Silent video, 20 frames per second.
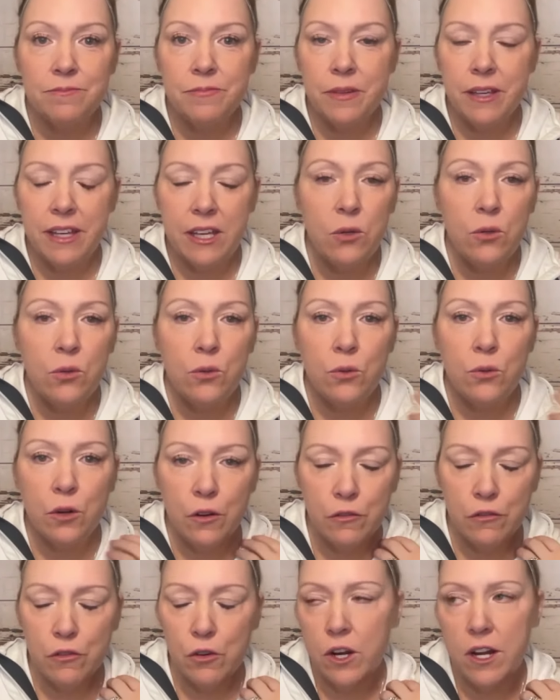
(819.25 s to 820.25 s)
cue
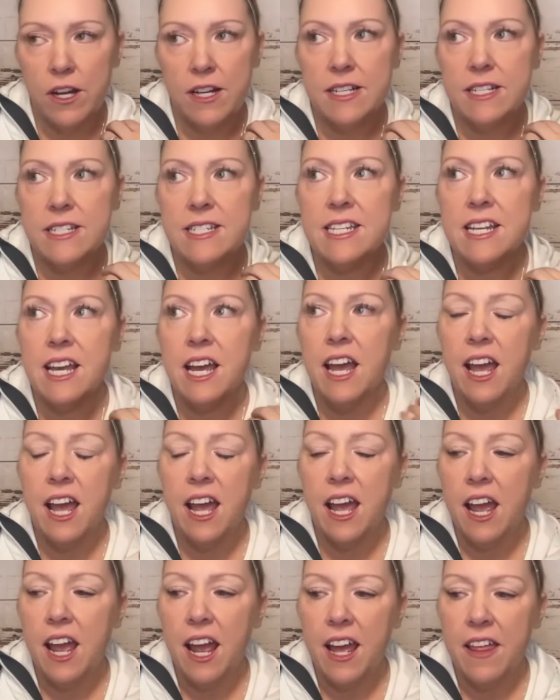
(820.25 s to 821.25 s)
for us.
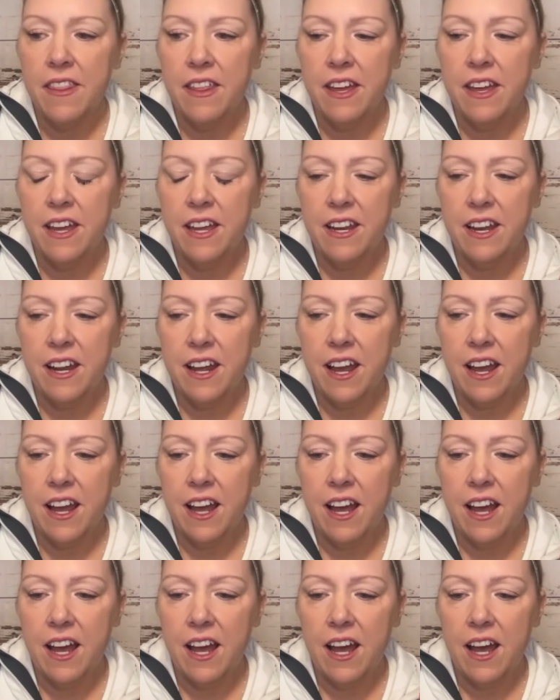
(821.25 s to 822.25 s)
And then
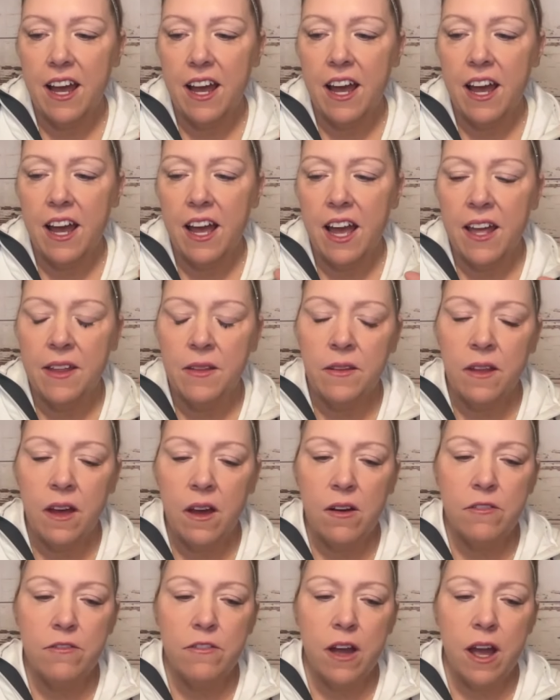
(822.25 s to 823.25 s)
I
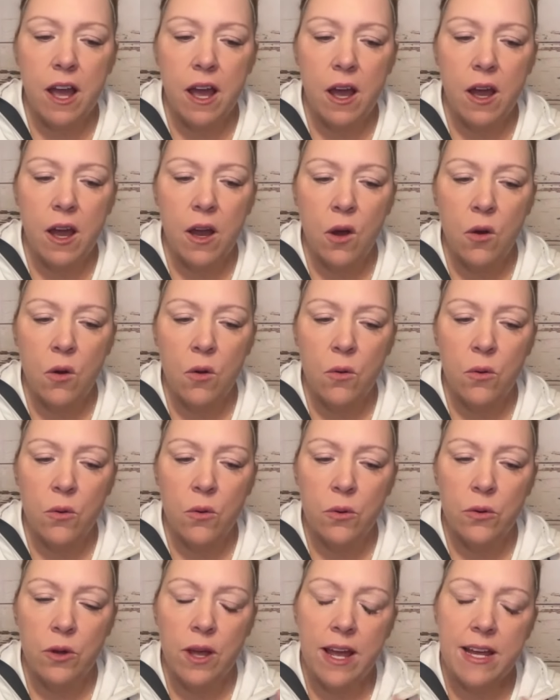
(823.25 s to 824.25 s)
love how,
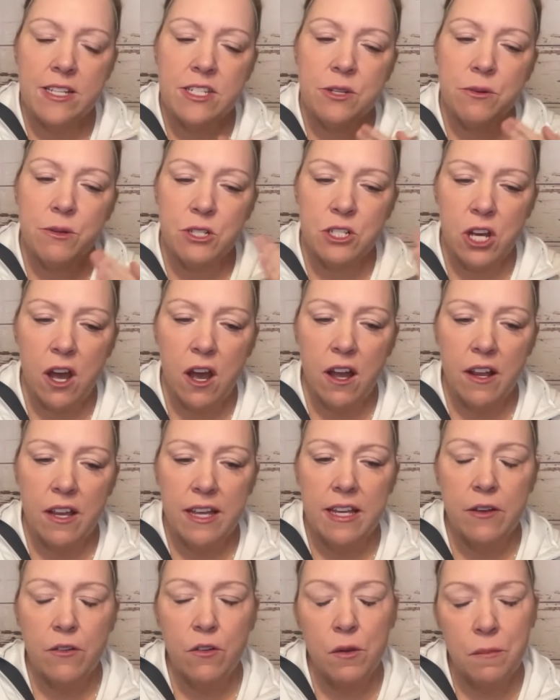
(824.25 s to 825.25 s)
as you were talking,
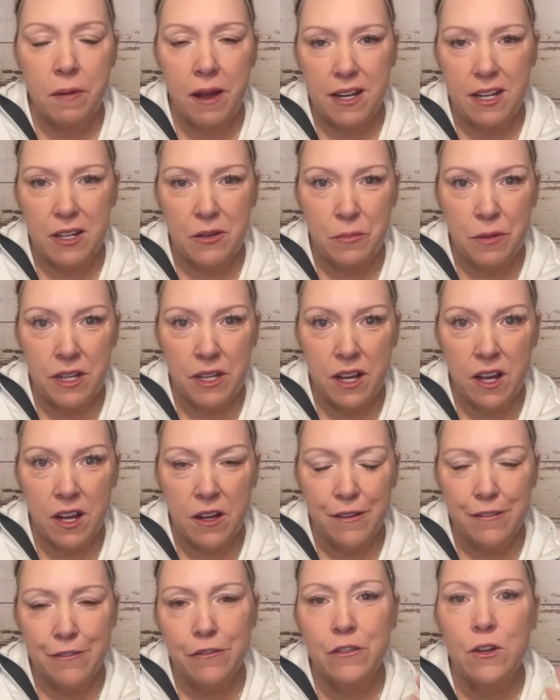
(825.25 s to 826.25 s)
it reminded me
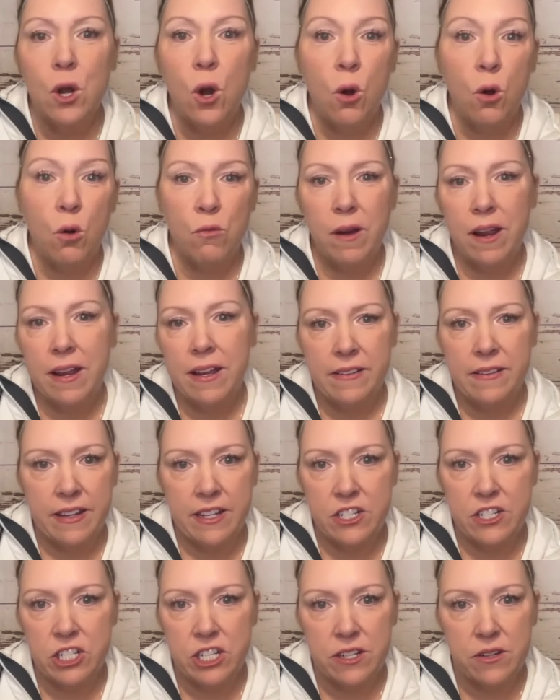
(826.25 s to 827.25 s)
of
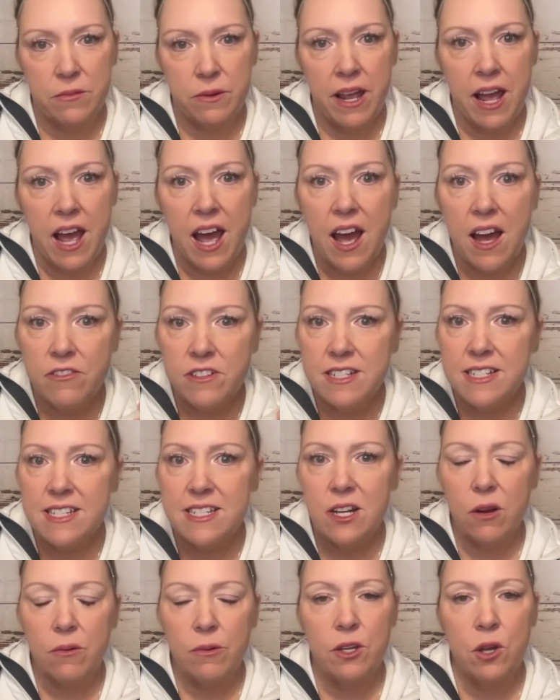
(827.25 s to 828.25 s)
co-regulation. We have to
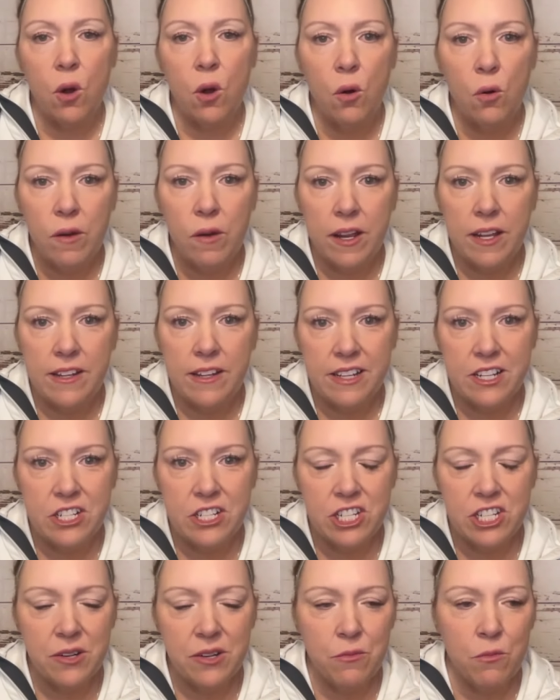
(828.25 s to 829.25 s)
start with
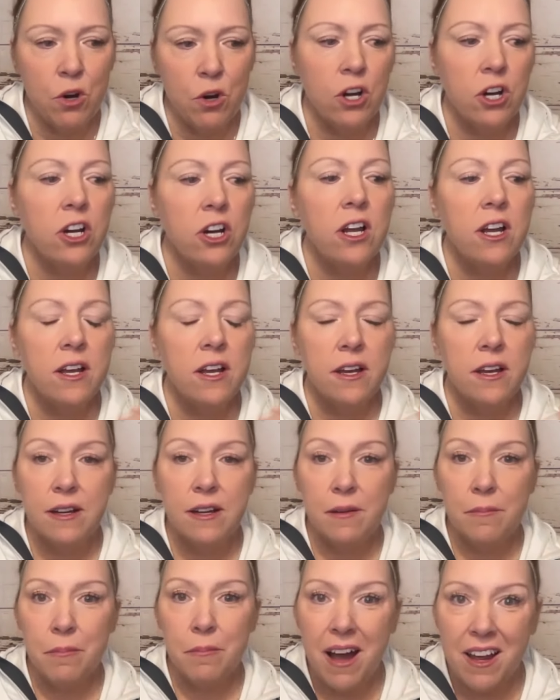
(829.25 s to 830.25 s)
co-regulation. We're
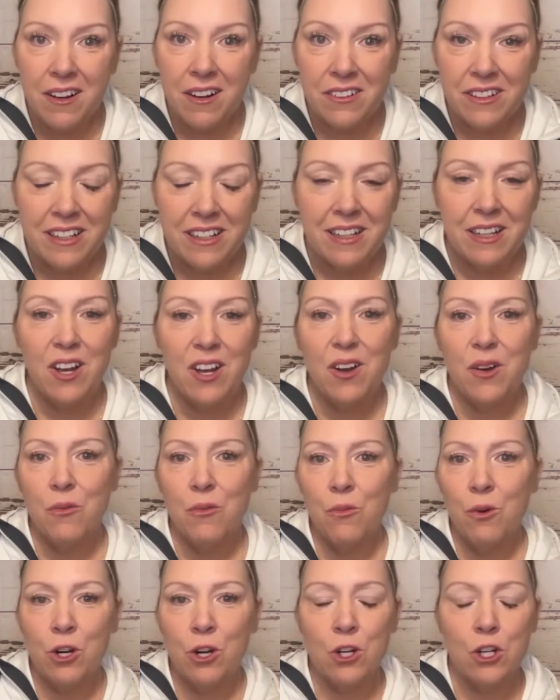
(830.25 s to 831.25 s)
modeling,
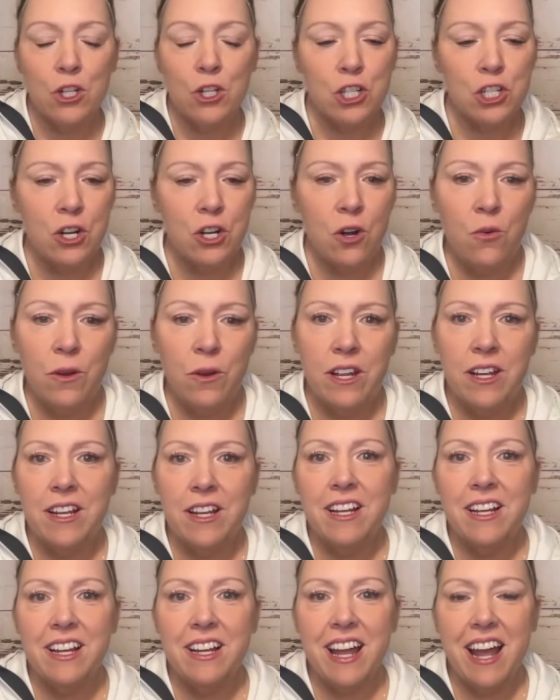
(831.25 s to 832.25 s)
we're
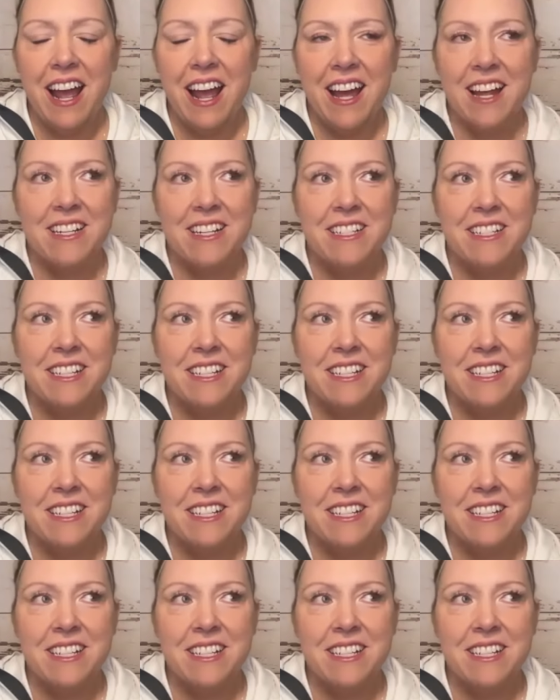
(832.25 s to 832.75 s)
showing, and